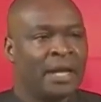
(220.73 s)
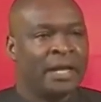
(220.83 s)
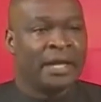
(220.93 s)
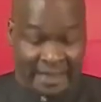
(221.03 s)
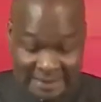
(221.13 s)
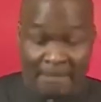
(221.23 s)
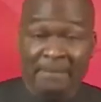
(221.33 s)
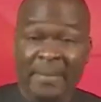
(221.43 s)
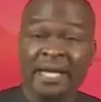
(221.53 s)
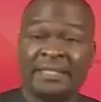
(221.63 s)
it is
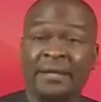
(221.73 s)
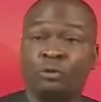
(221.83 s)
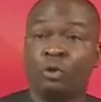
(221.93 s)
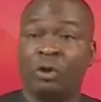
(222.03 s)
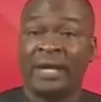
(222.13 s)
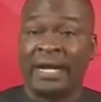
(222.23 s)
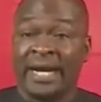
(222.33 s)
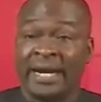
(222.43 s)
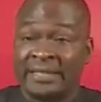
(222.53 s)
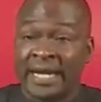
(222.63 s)
amazing to know that
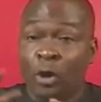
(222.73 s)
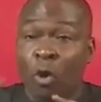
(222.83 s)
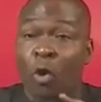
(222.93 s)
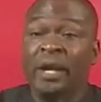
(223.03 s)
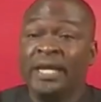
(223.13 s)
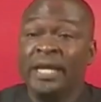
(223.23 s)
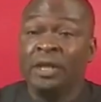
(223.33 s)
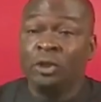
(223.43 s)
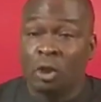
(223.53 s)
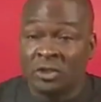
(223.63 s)
there is a whole
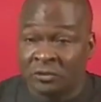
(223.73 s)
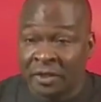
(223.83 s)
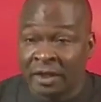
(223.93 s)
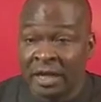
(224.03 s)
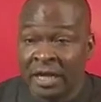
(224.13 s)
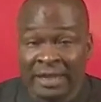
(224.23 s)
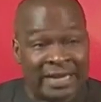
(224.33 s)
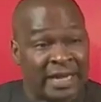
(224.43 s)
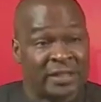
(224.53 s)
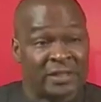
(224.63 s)
industry
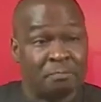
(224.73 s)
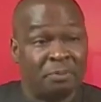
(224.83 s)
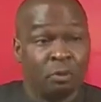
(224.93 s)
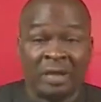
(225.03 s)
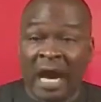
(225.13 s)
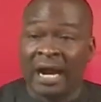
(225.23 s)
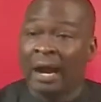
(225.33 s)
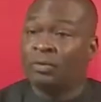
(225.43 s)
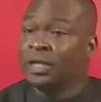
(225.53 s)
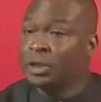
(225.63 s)
that is built
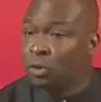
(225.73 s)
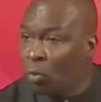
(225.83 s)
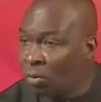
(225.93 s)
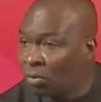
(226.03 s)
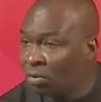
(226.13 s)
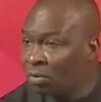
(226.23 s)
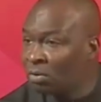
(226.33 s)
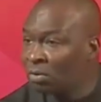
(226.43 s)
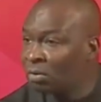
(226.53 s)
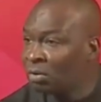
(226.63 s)
around ego.
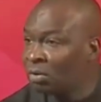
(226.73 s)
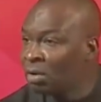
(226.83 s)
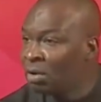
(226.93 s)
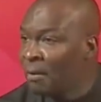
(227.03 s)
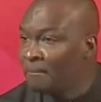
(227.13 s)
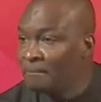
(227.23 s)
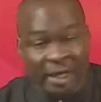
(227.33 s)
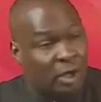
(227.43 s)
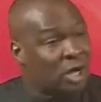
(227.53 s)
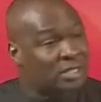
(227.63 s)
Because